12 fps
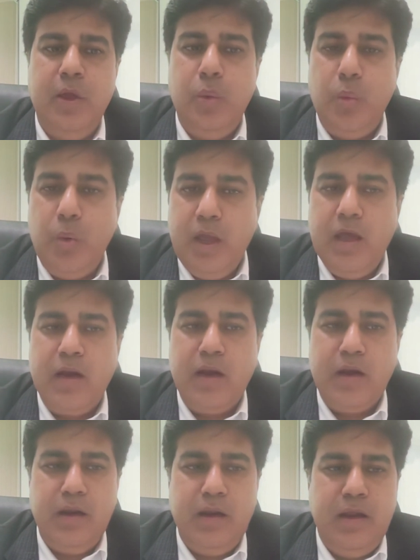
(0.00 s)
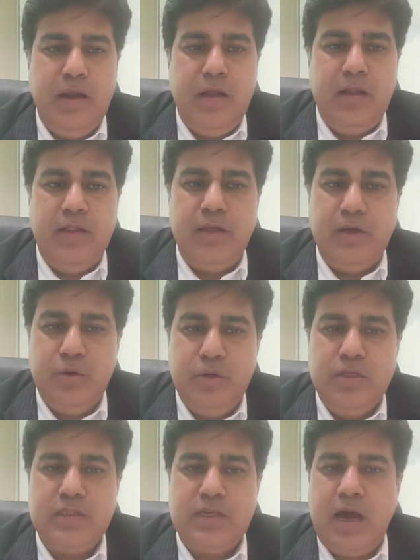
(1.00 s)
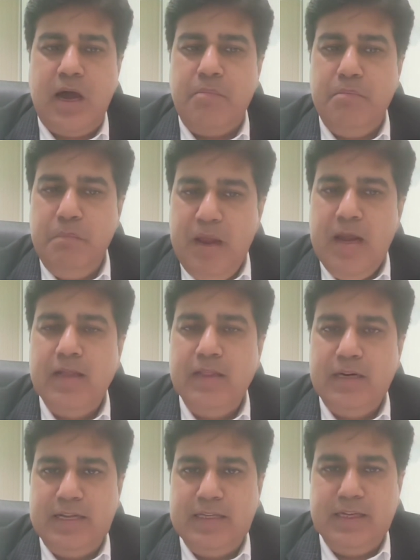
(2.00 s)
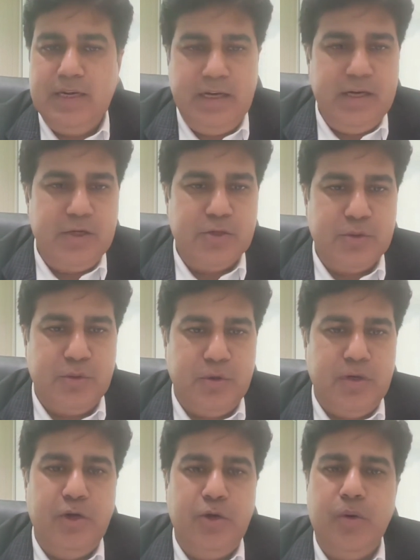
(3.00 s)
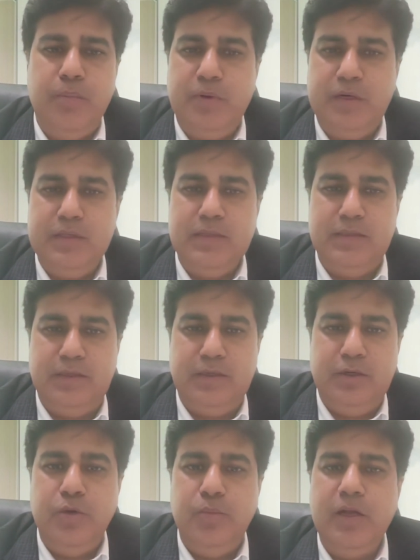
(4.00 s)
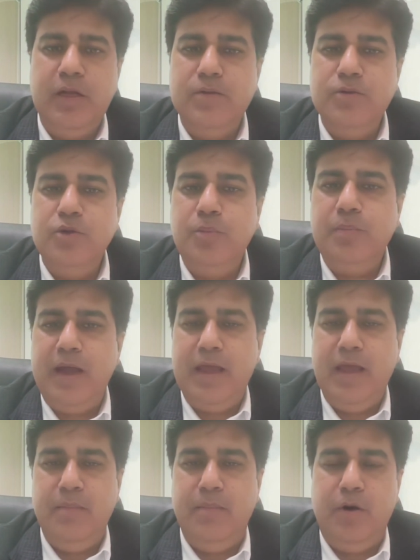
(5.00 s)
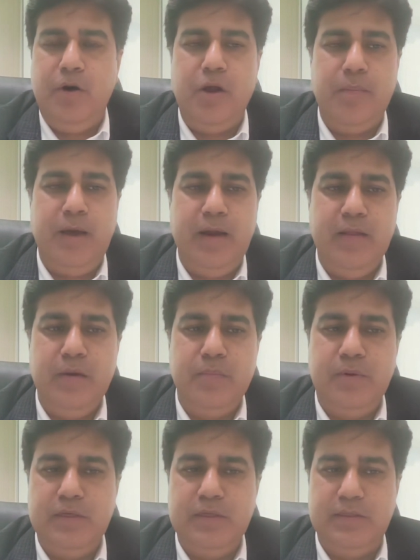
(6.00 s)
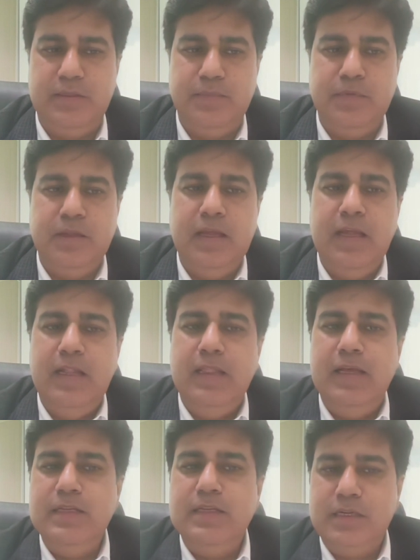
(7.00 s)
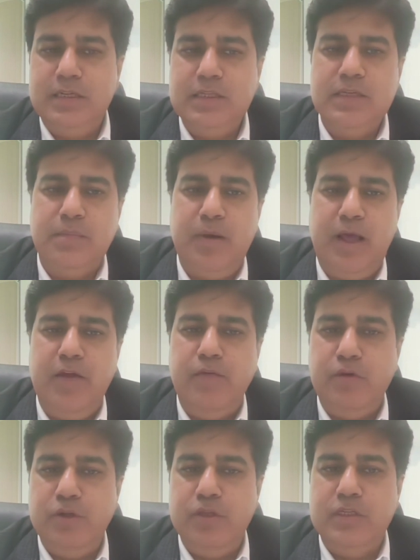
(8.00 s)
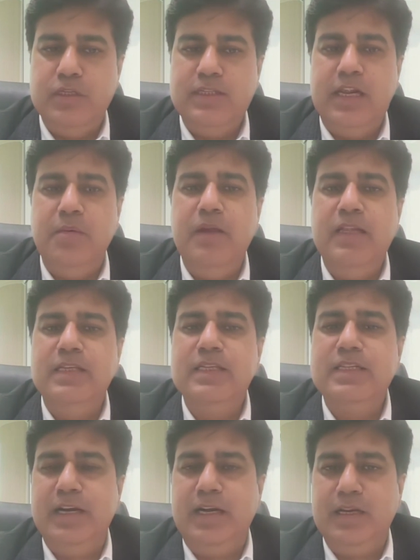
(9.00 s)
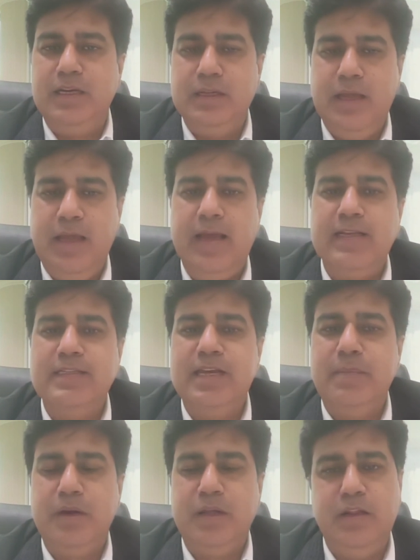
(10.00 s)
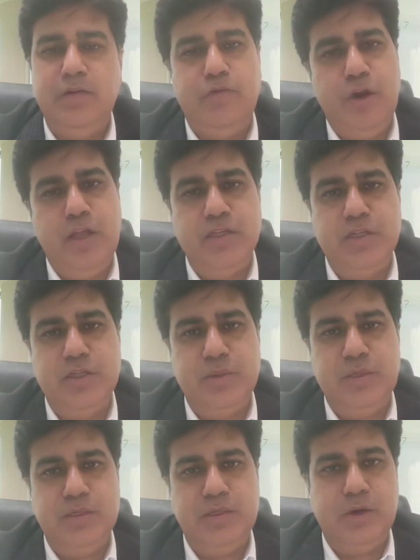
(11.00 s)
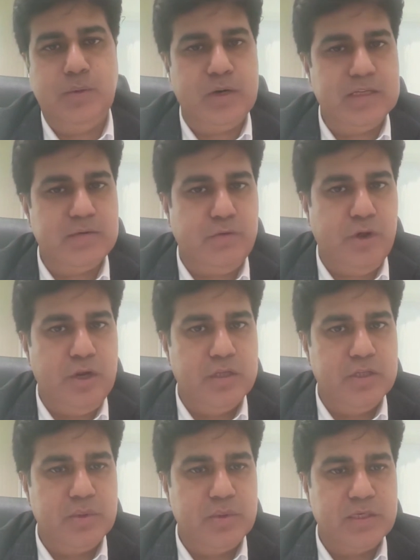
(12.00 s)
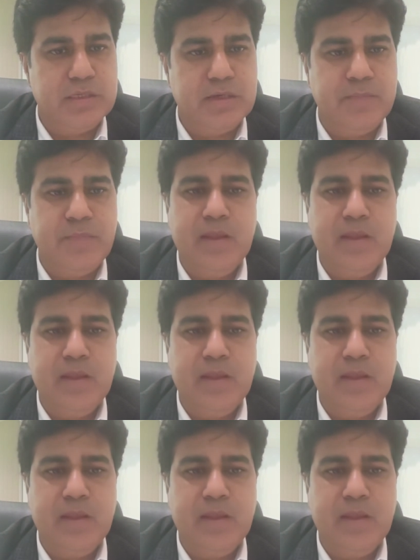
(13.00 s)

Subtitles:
where the goods are made in the designated zone to a person to be consumed by him or by another person, then such supply of goods shall be in state, except in the following situation. Now, what is the following situation?